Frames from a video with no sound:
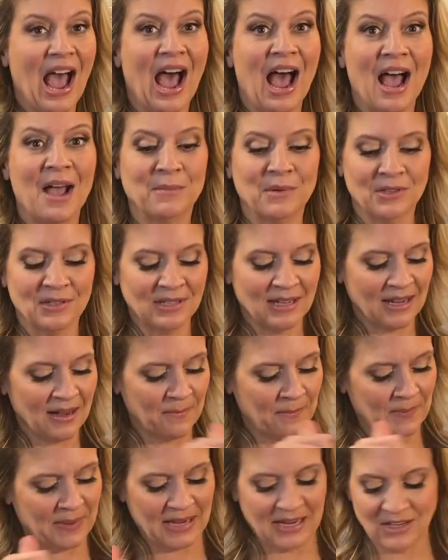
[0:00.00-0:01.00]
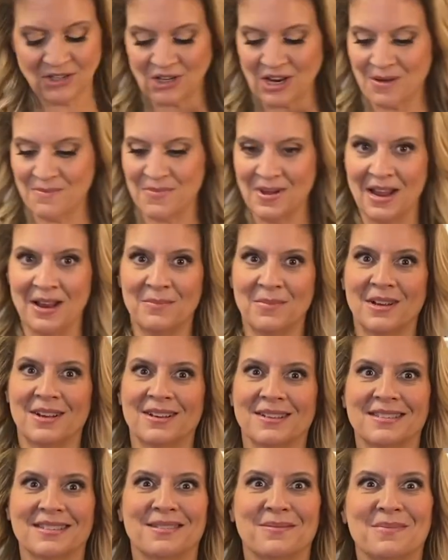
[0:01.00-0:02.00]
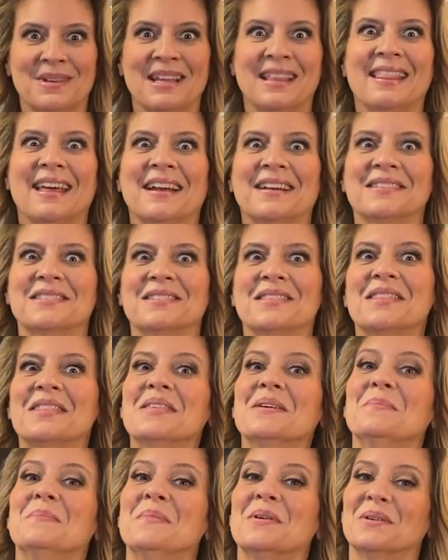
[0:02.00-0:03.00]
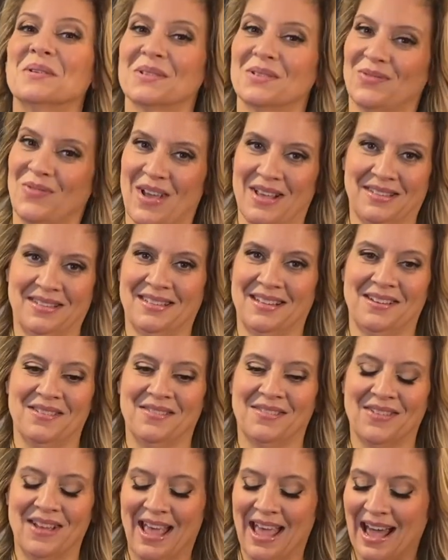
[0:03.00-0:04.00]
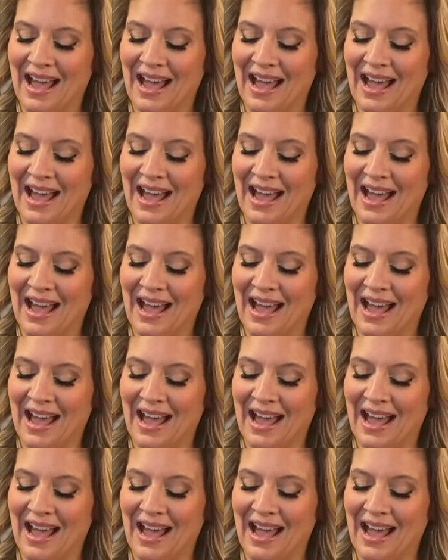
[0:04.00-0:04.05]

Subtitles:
I'm using a pink champagne because to me that is the most festive.